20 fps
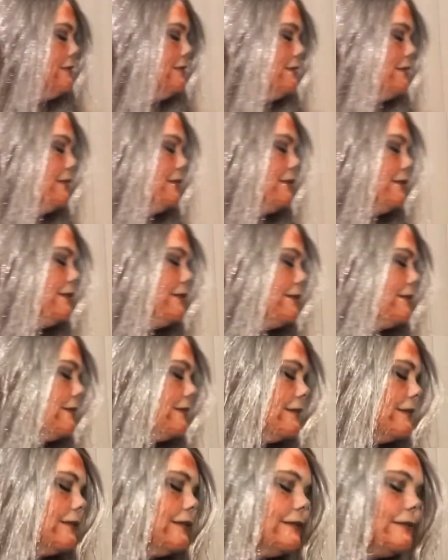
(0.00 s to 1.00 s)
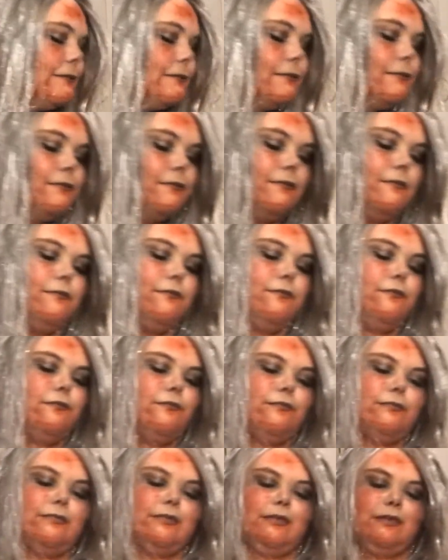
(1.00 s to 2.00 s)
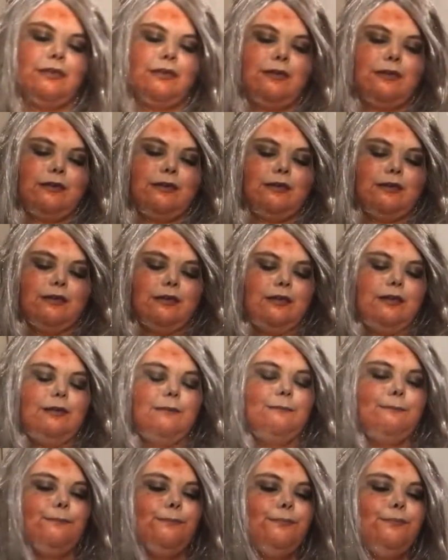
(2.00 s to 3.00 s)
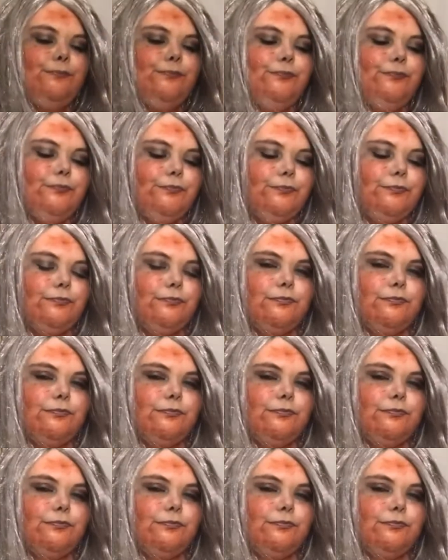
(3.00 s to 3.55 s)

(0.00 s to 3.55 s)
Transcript: Nobody speaks.